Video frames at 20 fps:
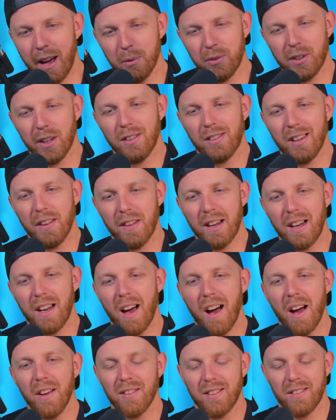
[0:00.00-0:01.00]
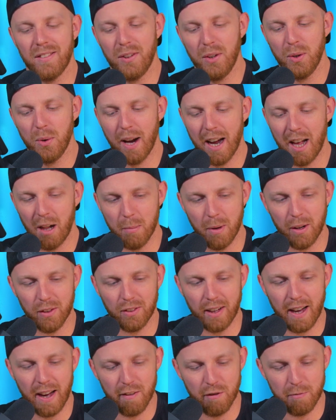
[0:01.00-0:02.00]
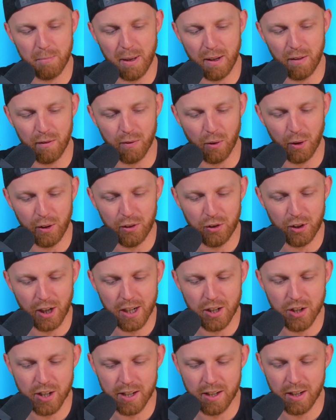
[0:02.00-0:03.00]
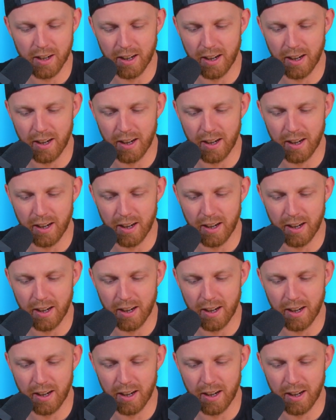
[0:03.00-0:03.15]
I was going to say the last 2 helmets have been voice changing,